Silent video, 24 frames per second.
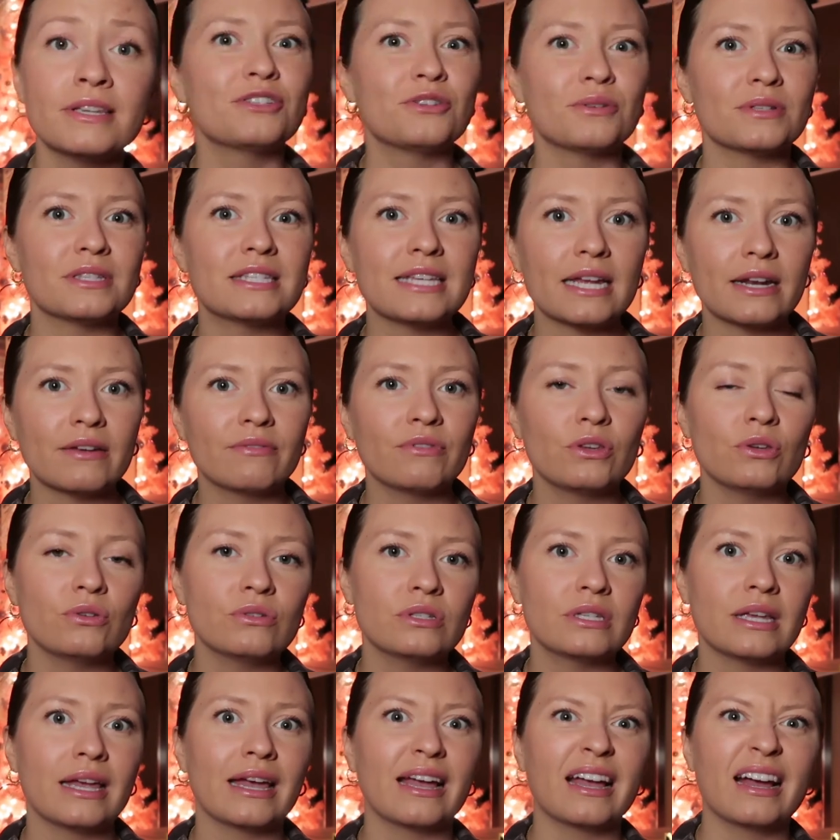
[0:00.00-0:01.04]
So instead of
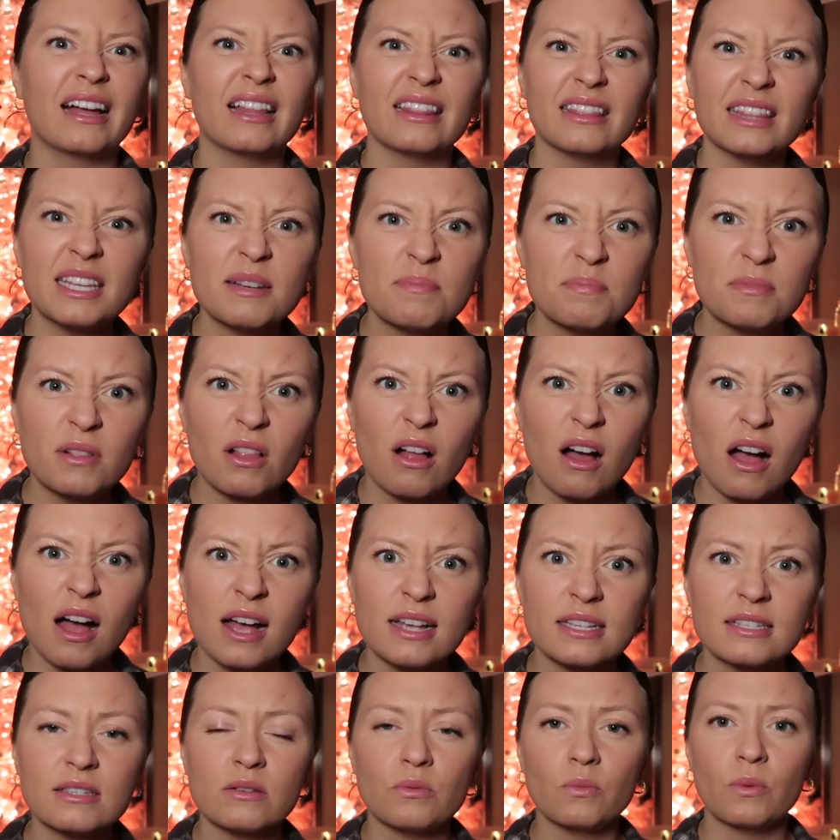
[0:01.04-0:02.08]
using a lip
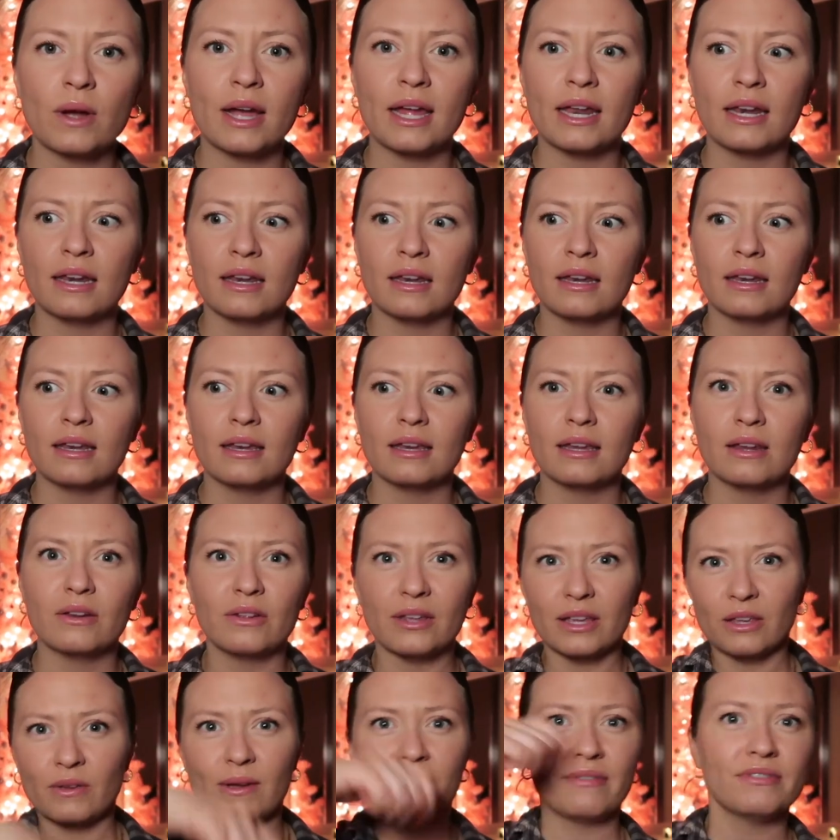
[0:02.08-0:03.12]
gloss when, you know,
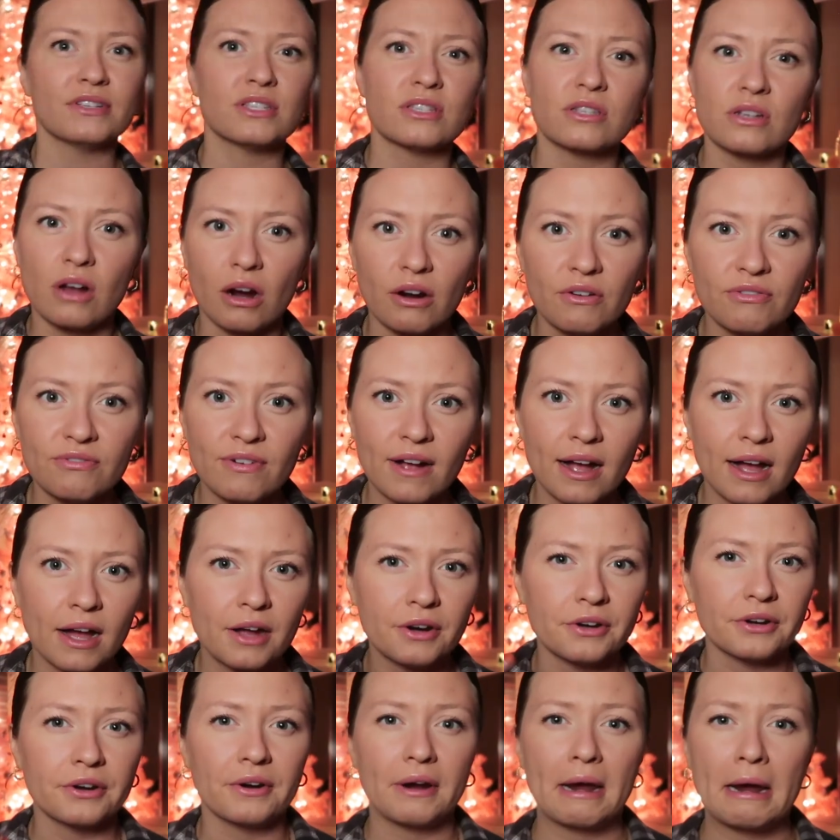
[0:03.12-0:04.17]
like you have a scarf
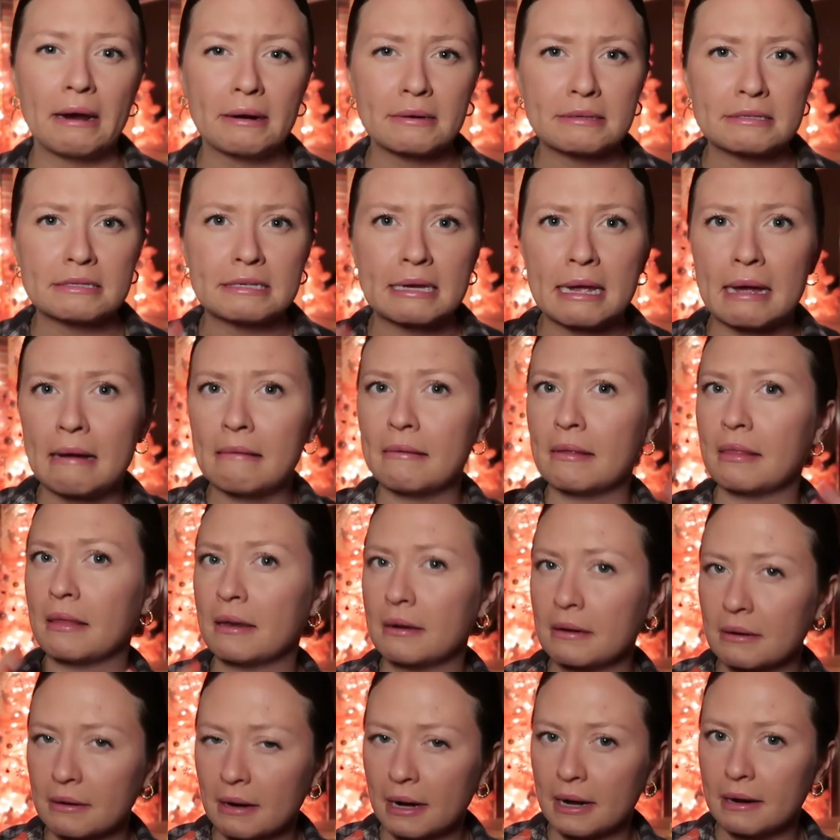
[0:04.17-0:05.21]
on or your hair's down and
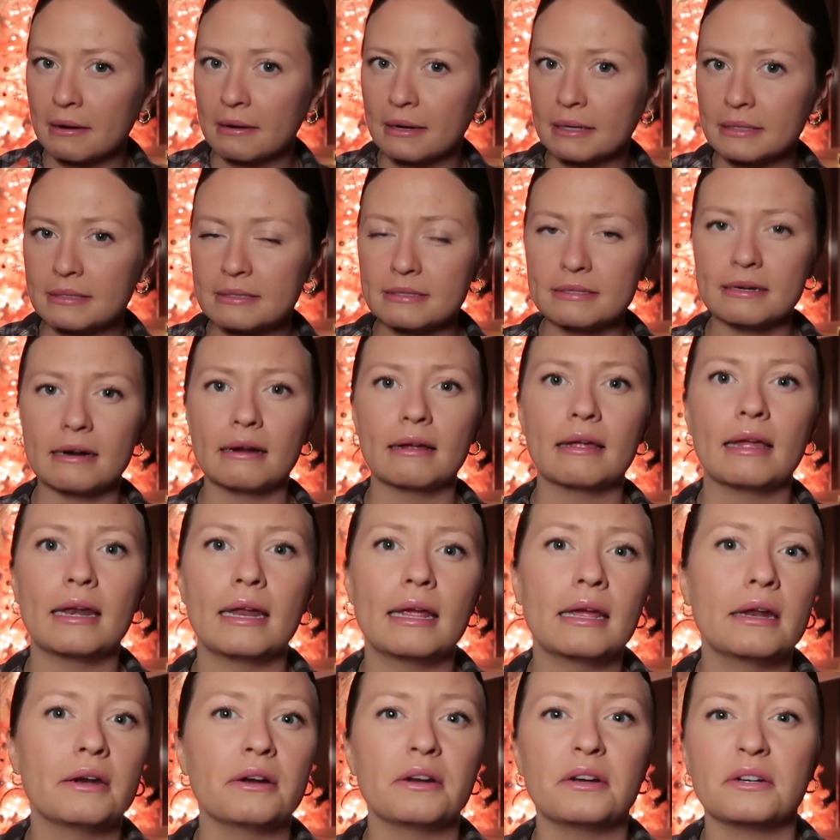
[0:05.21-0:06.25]
then your hair gets stuck in
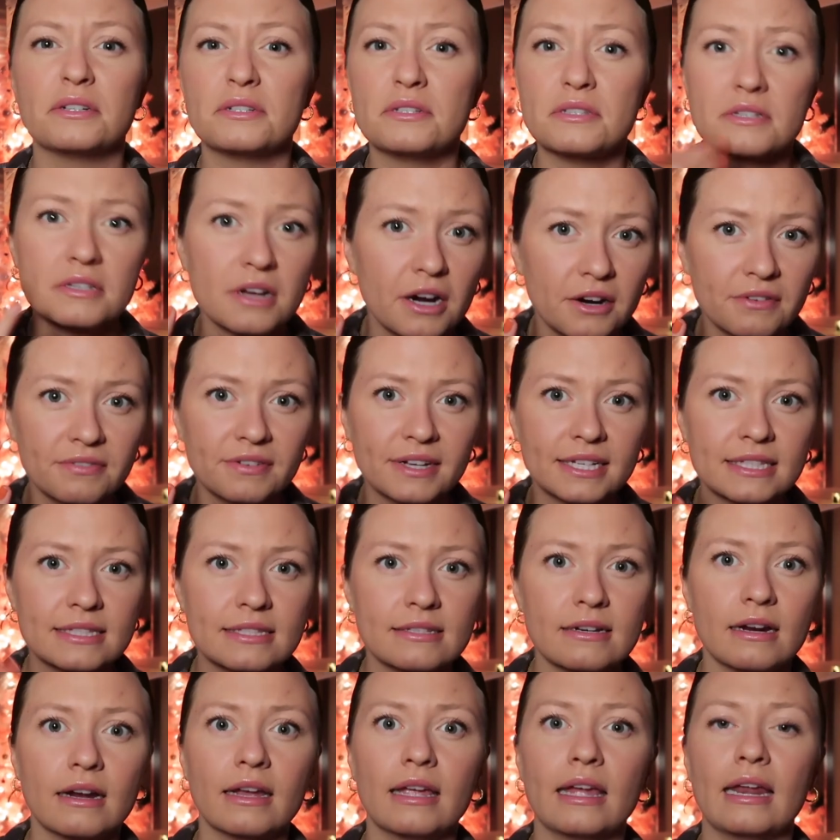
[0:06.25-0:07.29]
it or your scarf gets
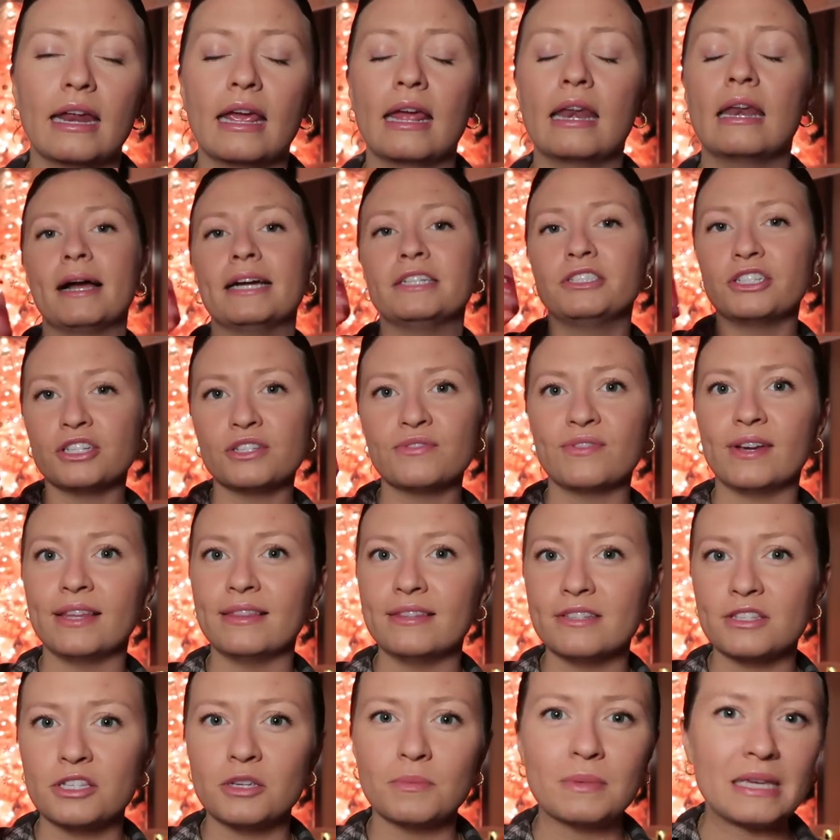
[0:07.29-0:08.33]
stuck in it, I just find
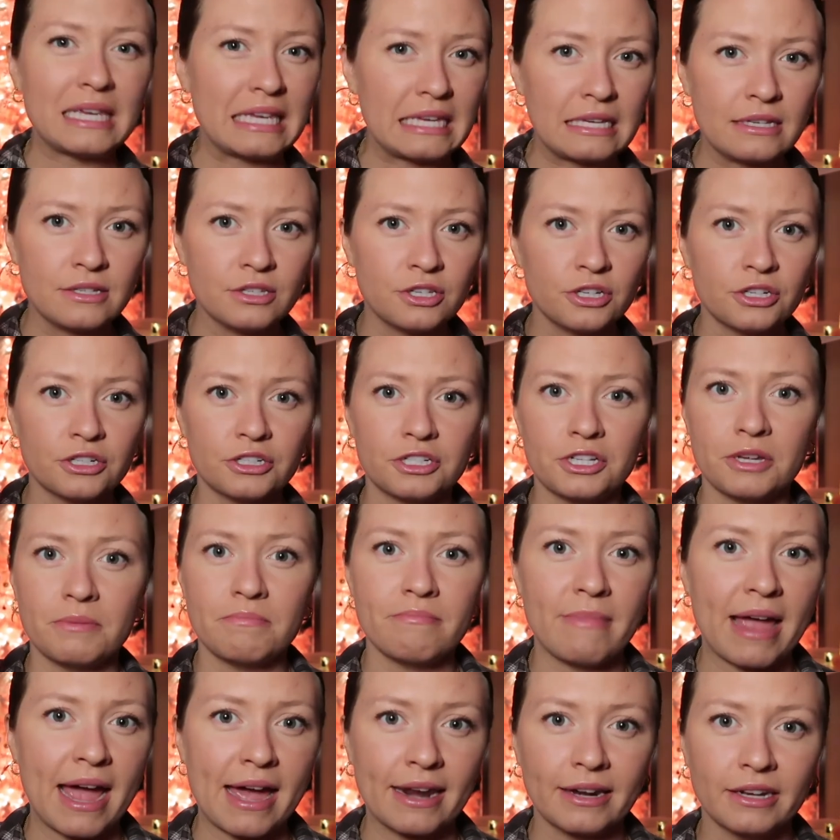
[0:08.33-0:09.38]
this to be easier to
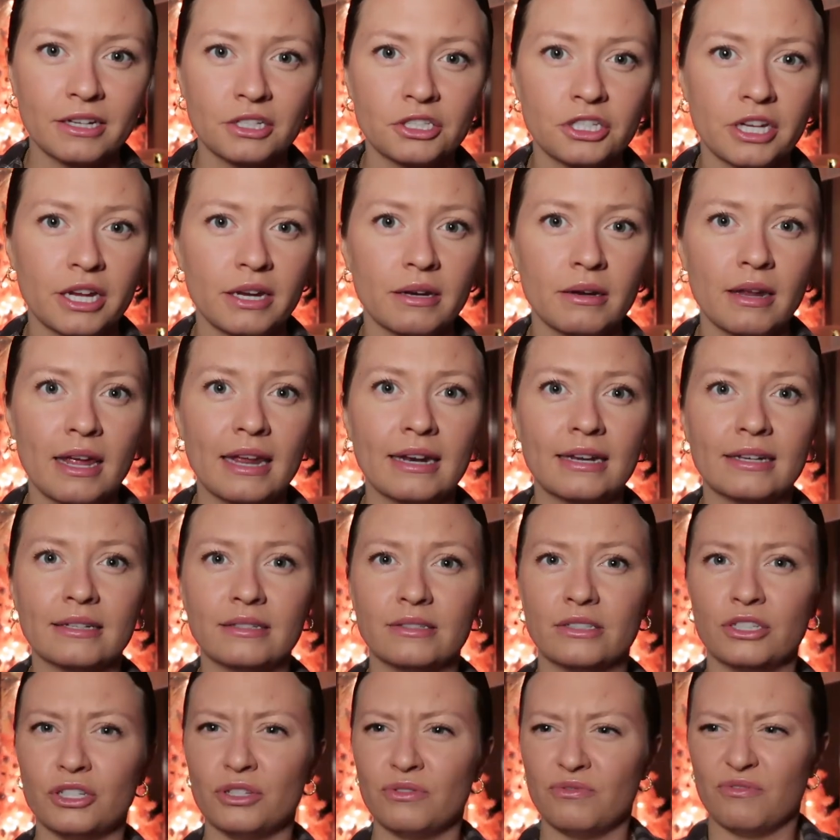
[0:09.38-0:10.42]
manage and, and it
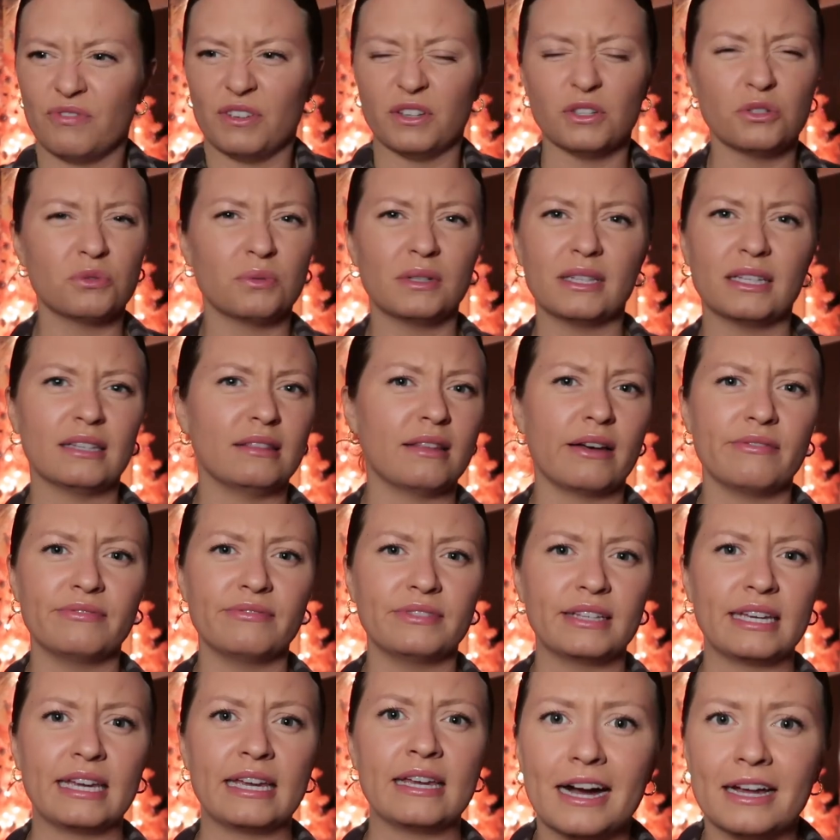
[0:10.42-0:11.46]
just feels really
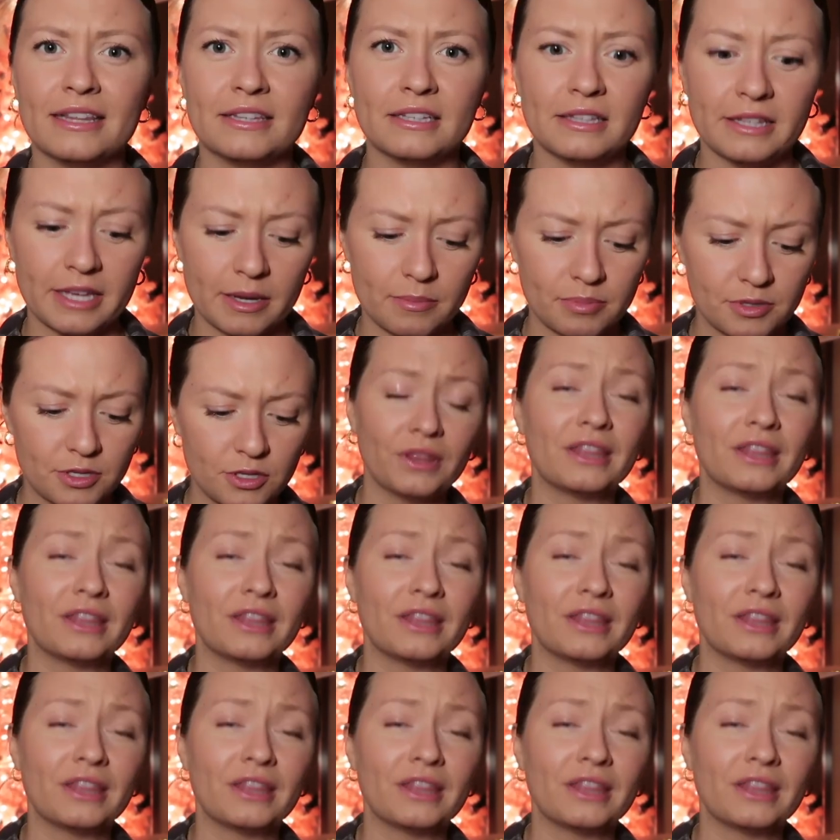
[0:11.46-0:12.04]
lovely on the lips.